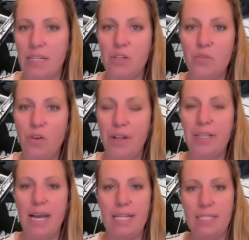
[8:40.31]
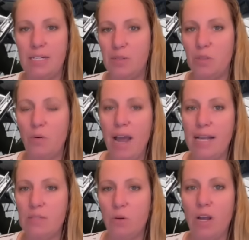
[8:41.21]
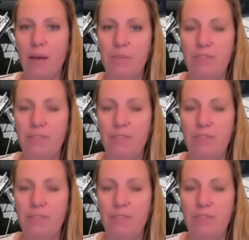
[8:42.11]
There's fault lines, there's cracks where Campi